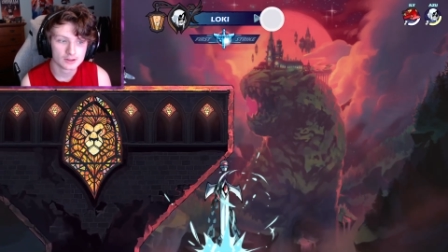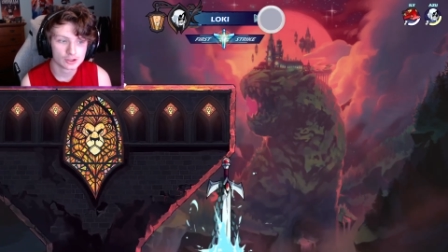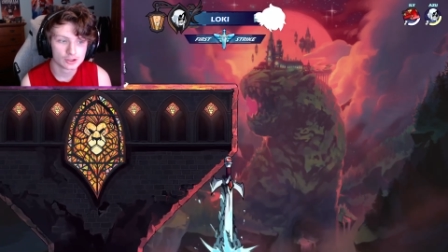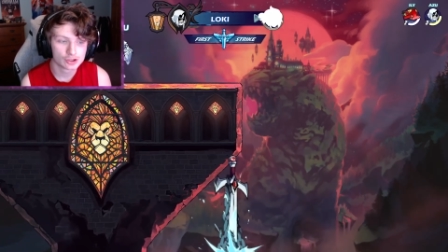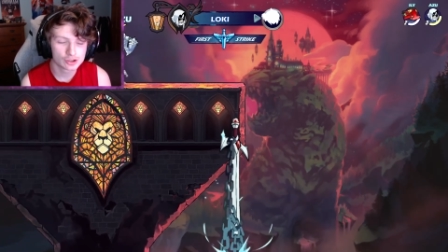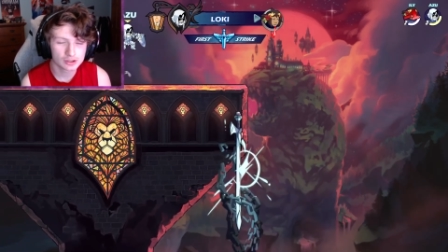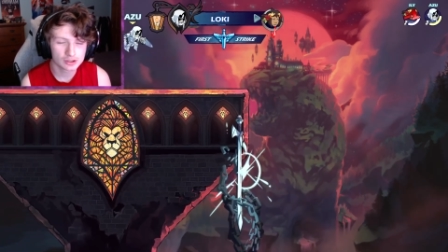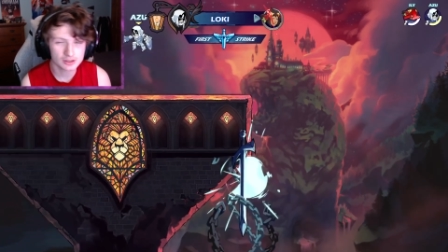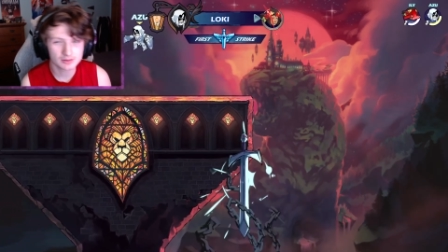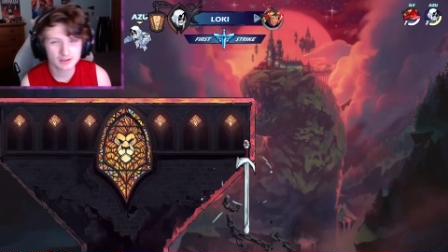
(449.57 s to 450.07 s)

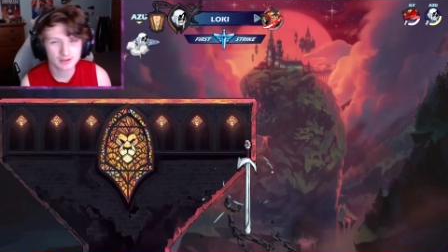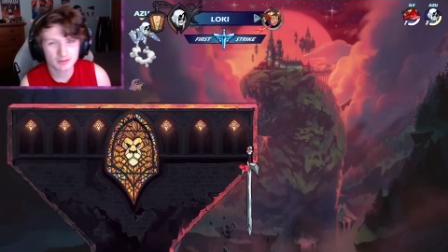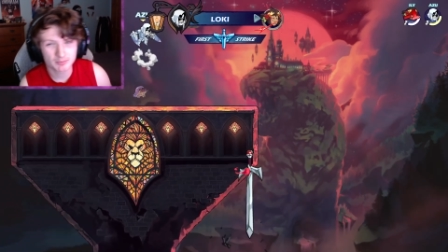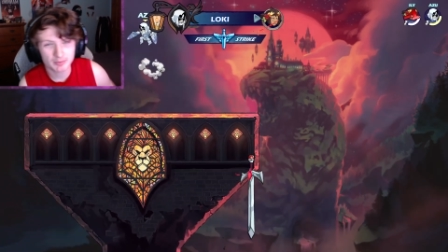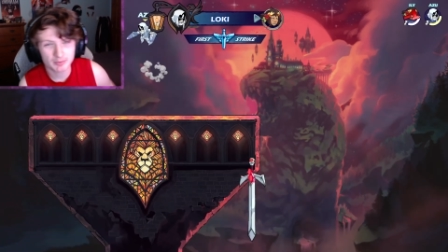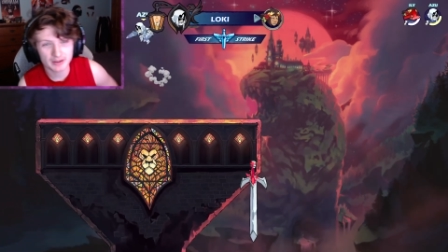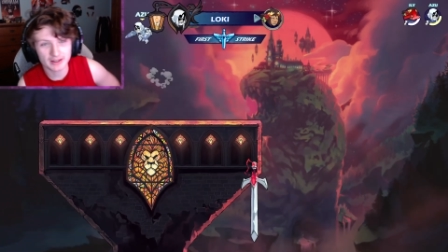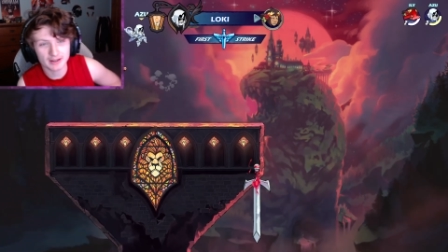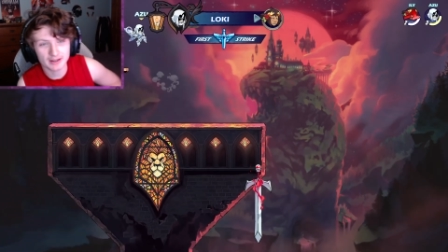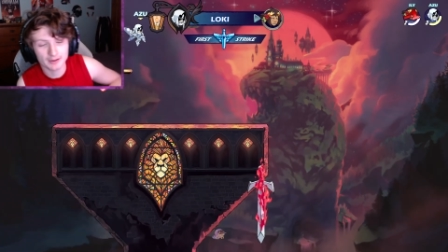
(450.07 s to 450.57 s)
should
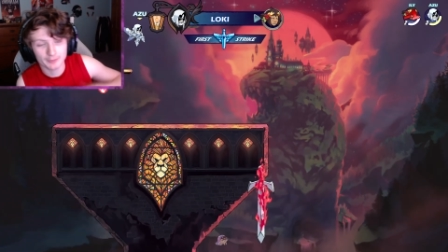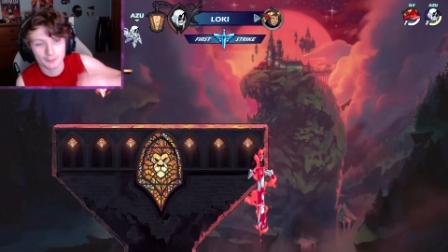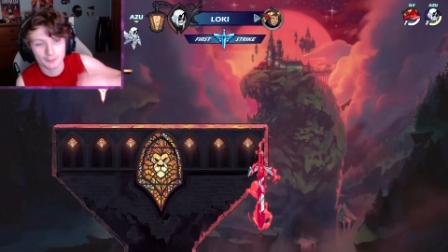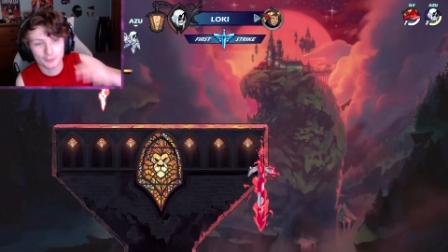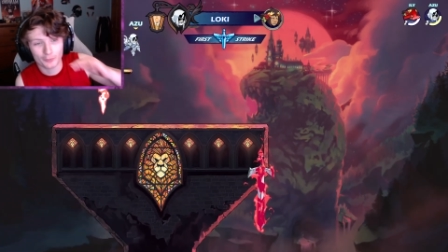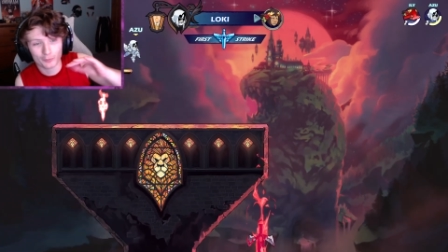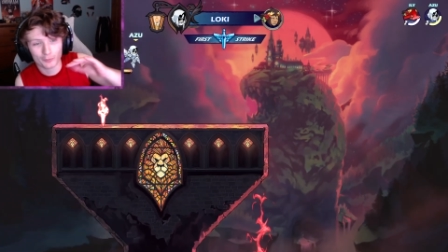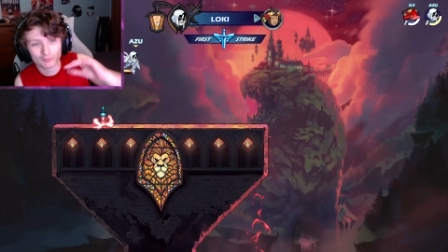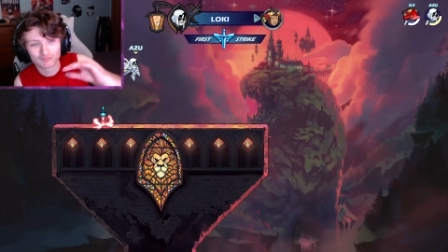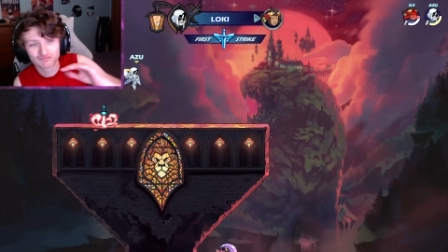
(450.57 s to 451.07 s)
be,
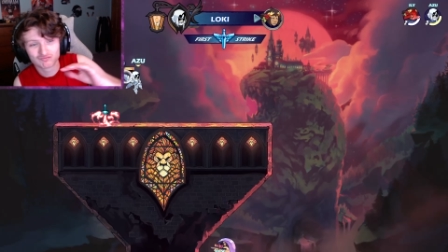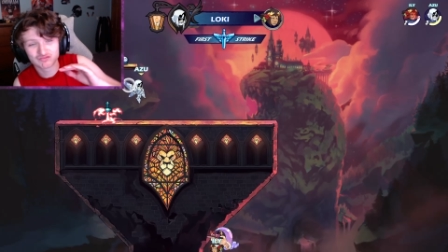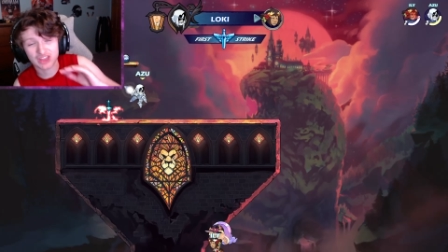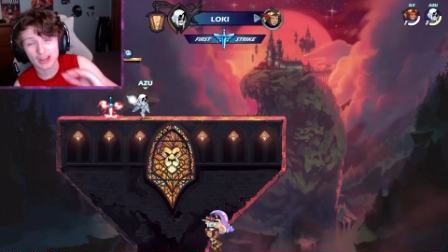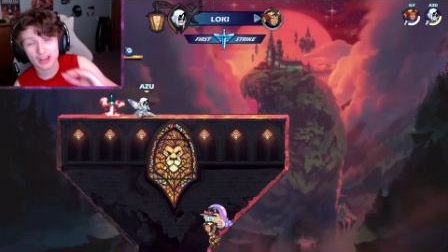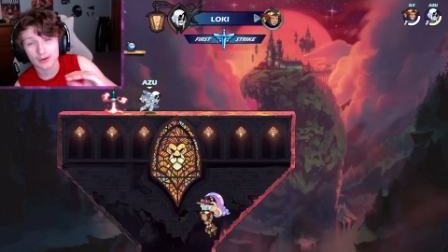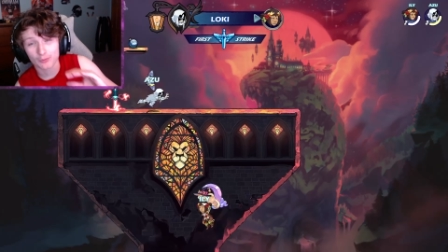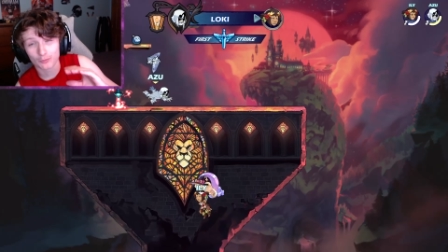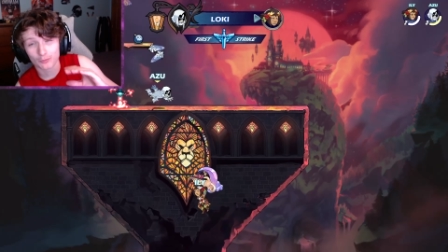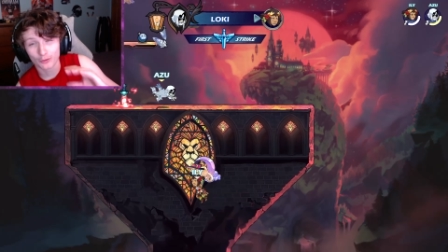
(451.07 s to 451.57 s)

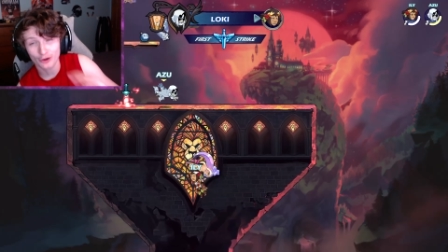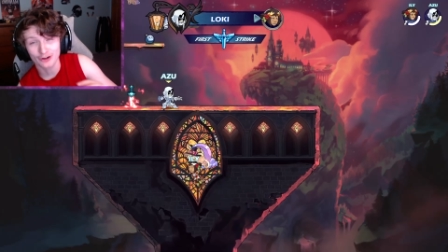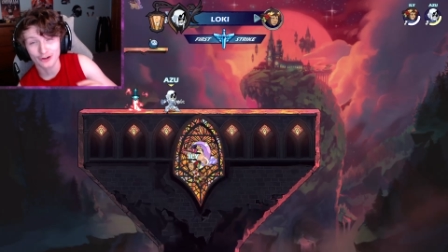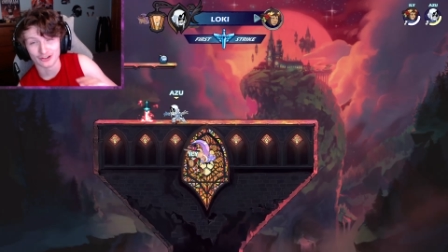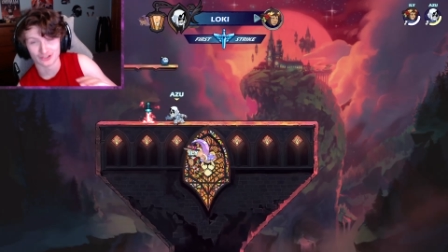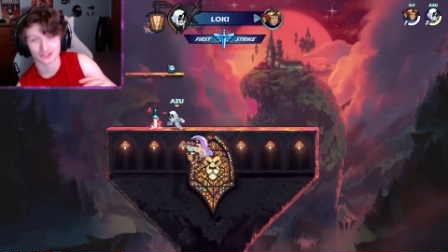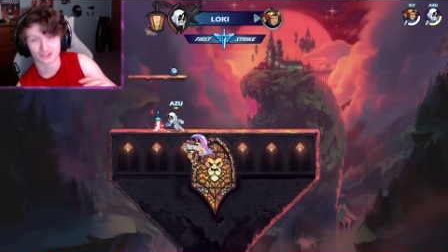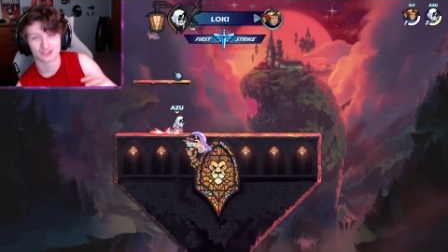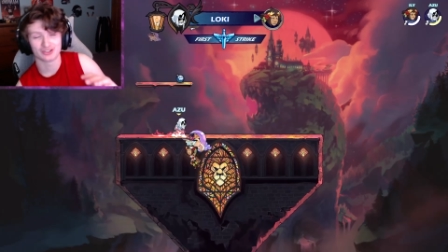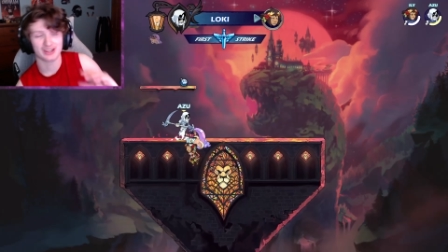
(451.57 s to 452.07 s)
like,
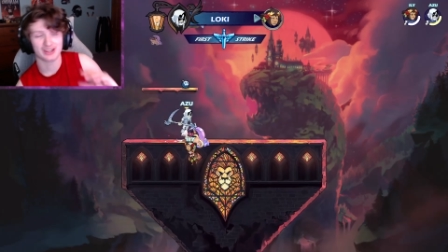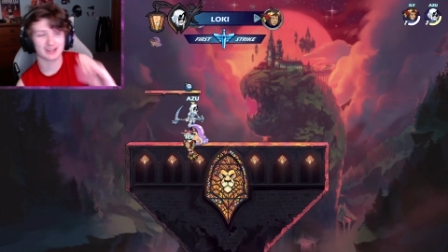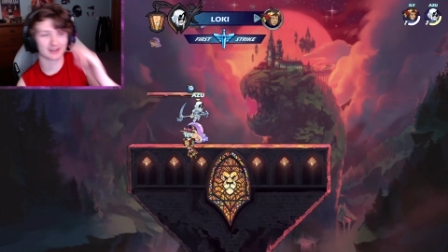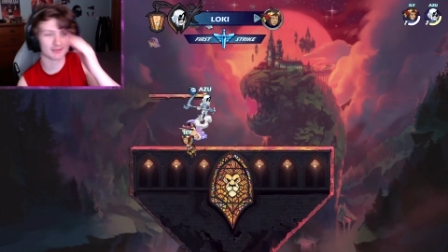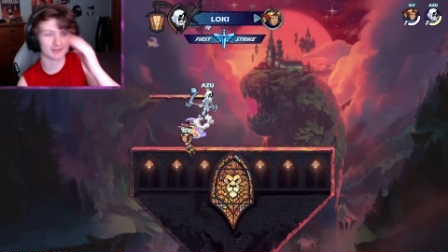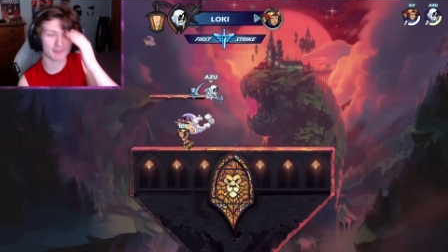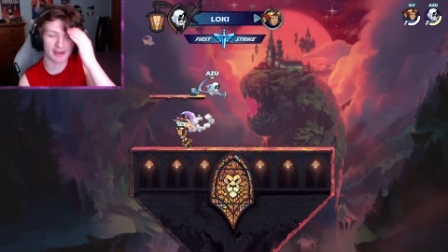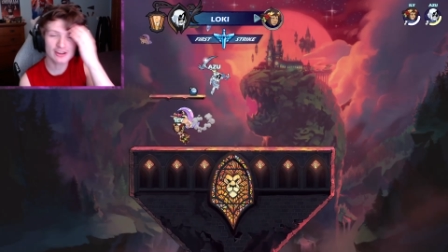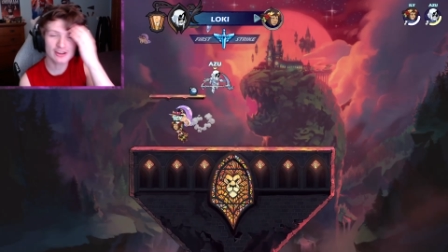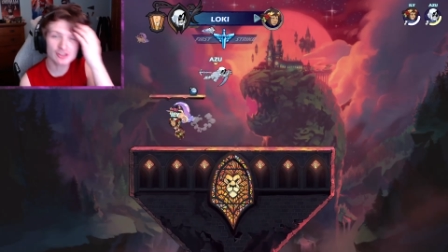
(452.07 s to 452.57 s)
worse.
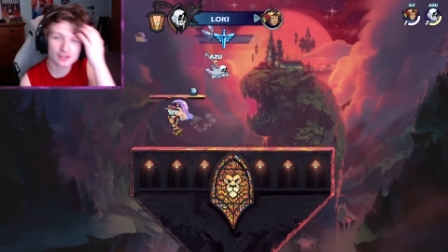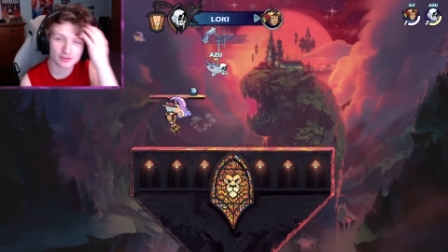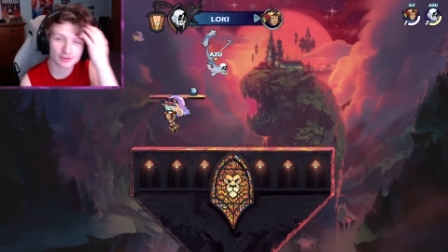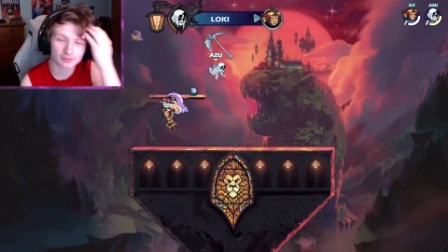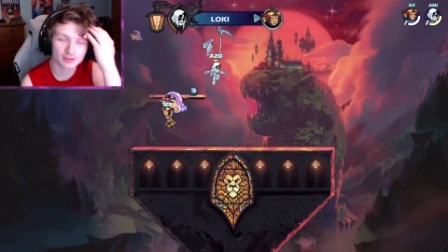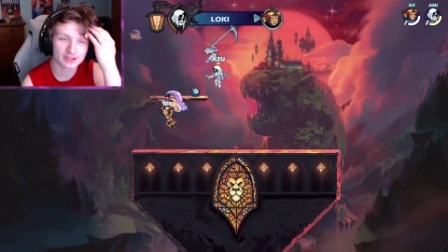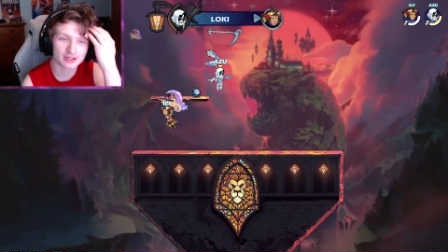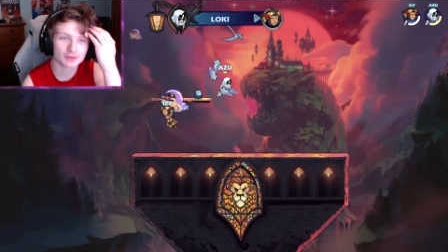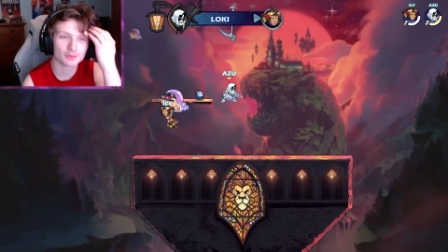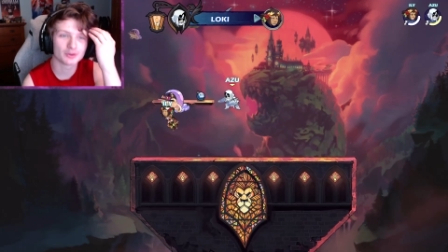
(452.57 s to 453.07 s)
Like,
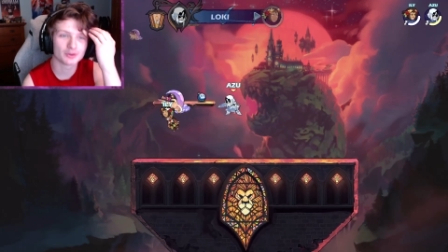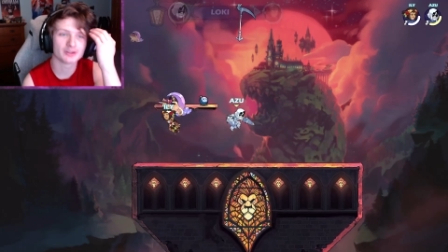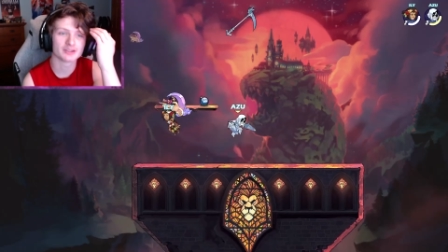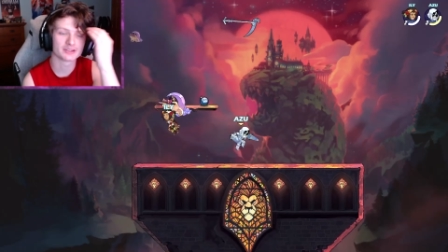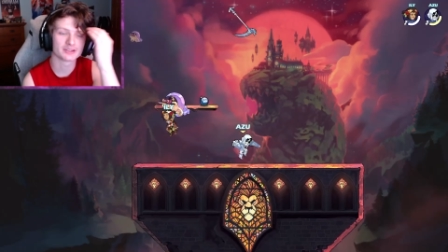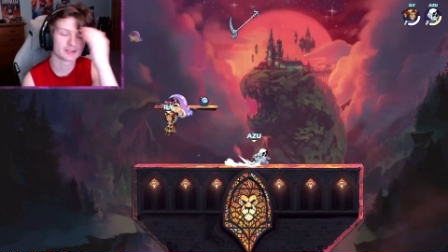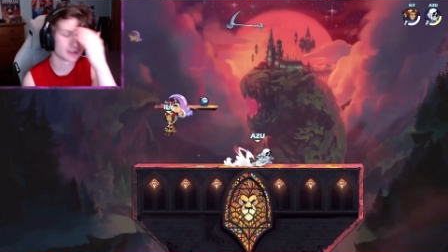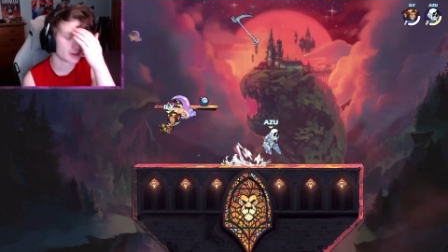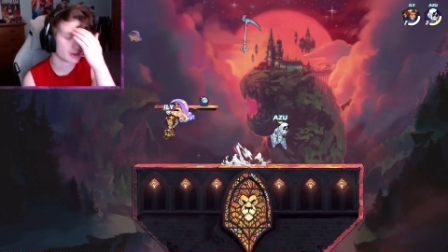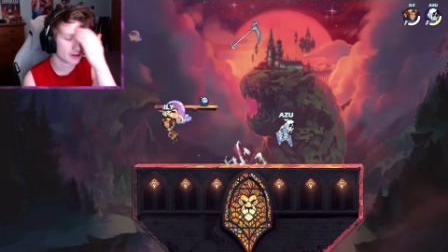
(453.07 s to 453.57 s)
measurably worse.